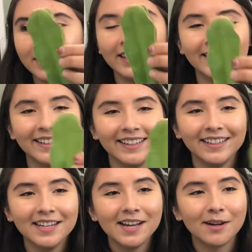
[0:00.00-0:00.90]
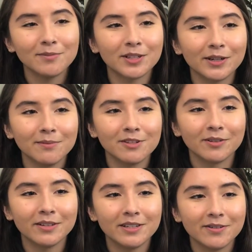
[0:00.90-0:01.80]
I'm sorry I'm
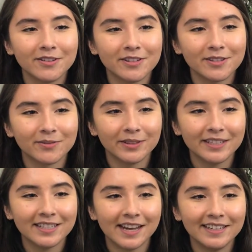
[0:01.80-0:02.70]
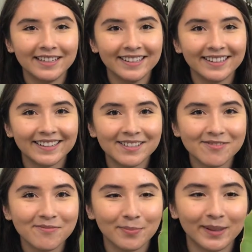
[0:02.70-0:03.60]
showing you on this really tiny
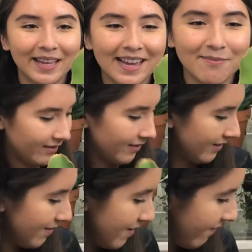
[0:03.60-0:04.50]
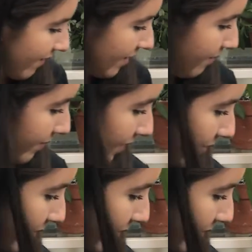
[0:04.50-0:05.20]
plant. Let me find a bigger